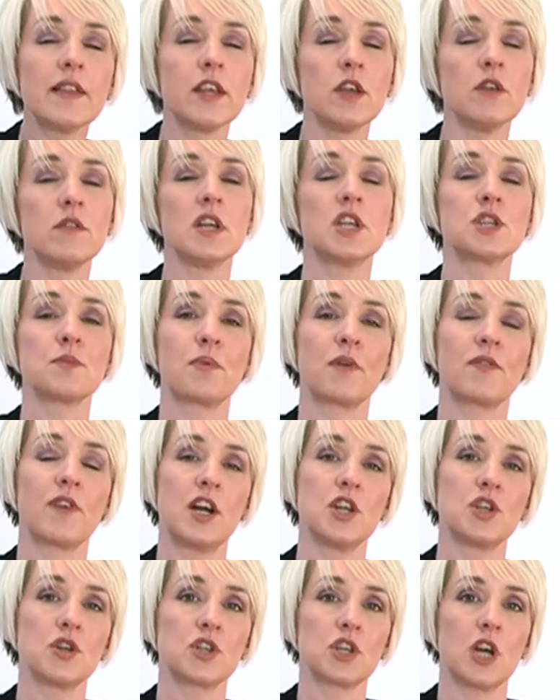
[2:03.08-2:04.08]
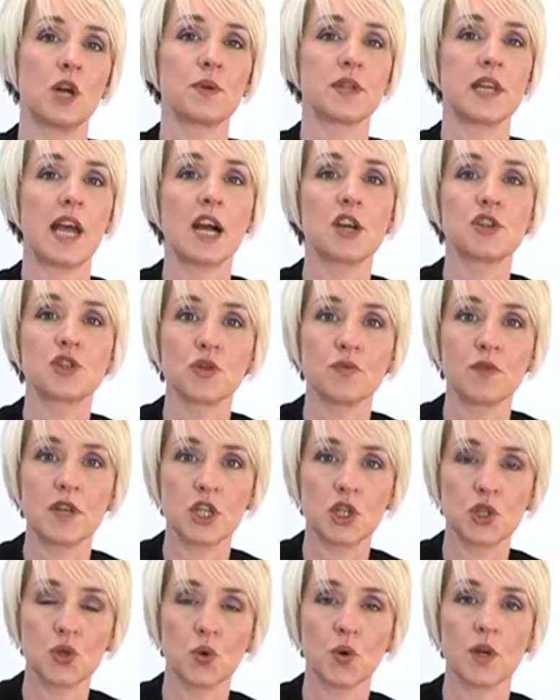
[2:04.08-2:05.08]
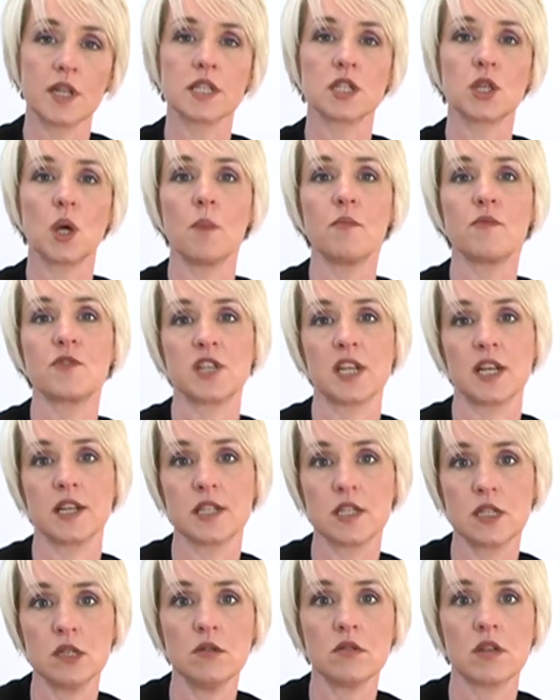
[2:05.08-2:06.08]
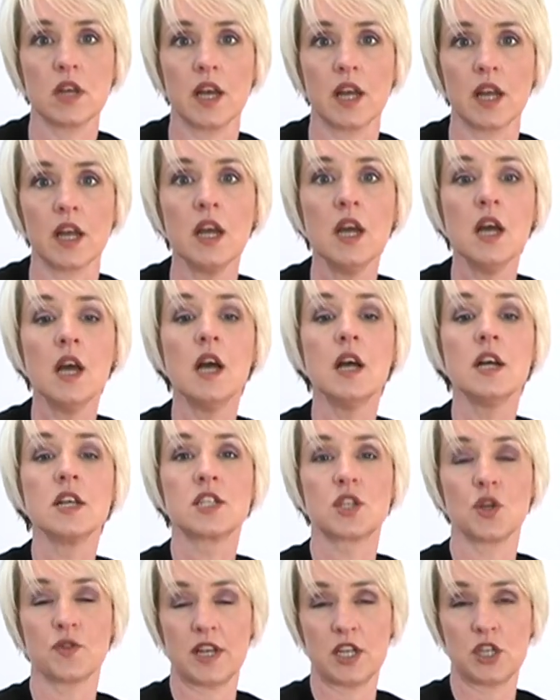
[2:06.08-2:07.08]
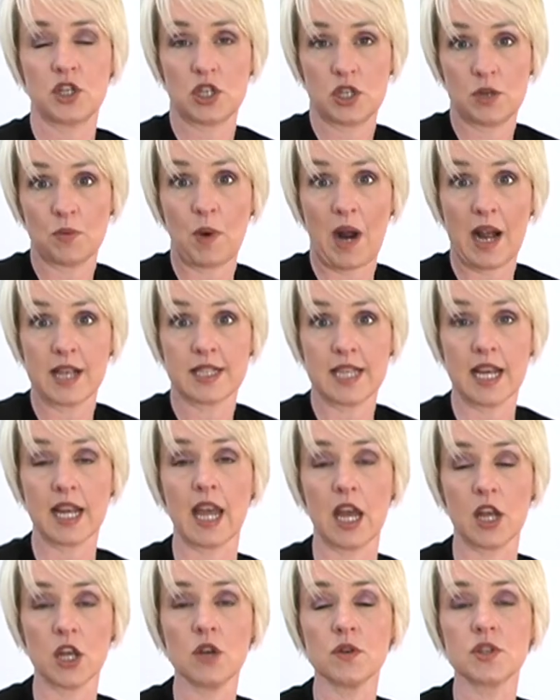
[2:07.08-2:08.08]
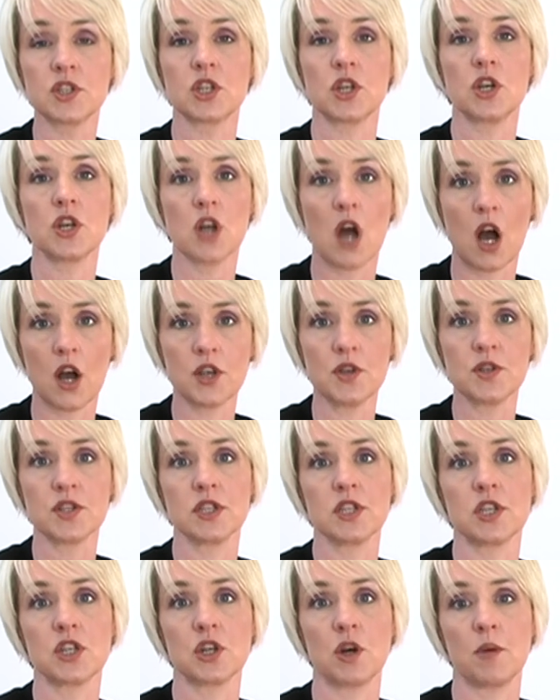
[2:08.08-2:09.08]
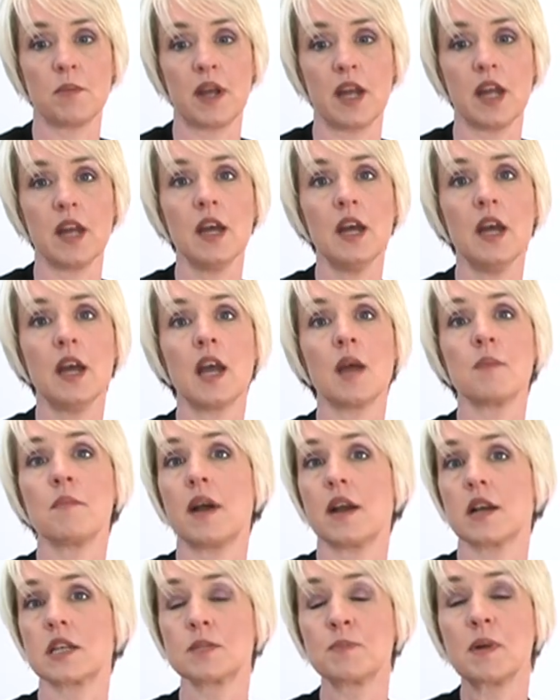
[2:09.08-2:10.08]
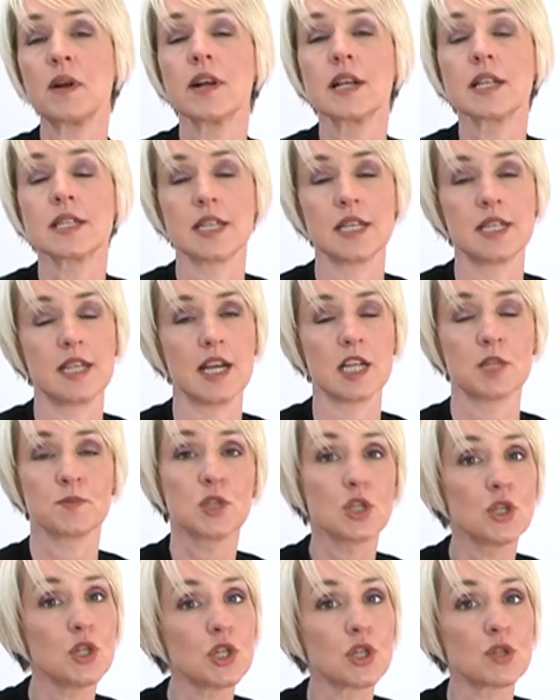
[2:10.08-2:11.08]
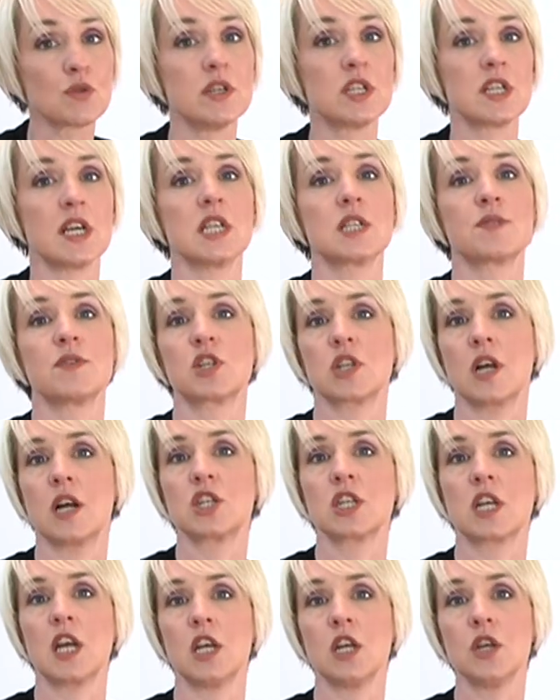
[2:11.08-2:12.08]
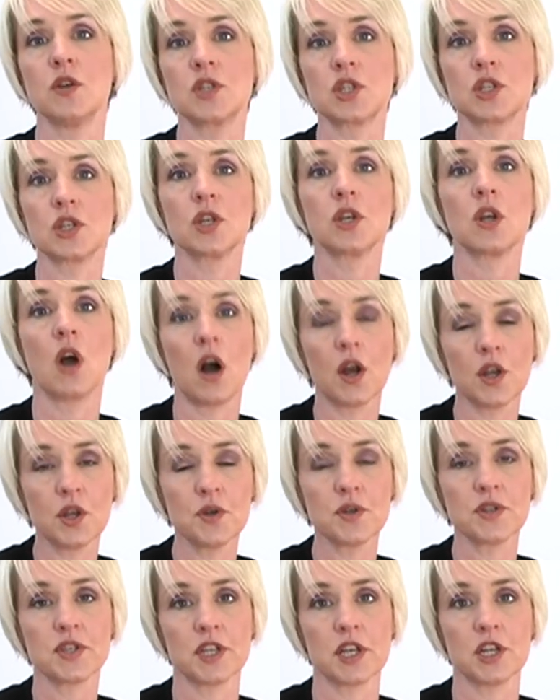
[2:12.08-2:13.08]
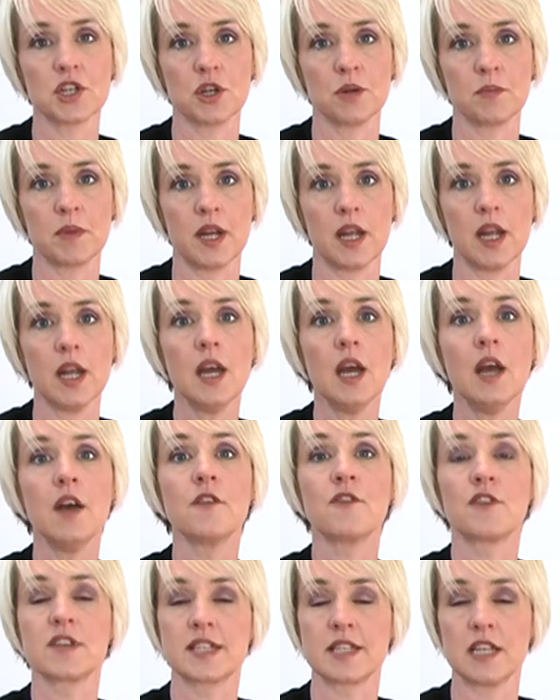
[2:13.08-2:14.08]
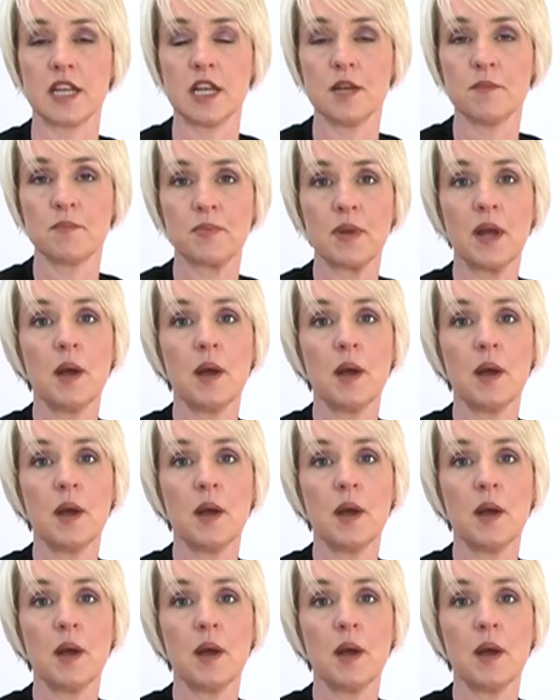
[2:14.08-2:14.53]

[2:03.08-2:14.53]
that you need to provide your child with extra reassurance, comforting and soothing, so that as they get used to not using the dummy. In my experience, it takes 2 to 3 days for a child to get used to not using a dummy for sleep,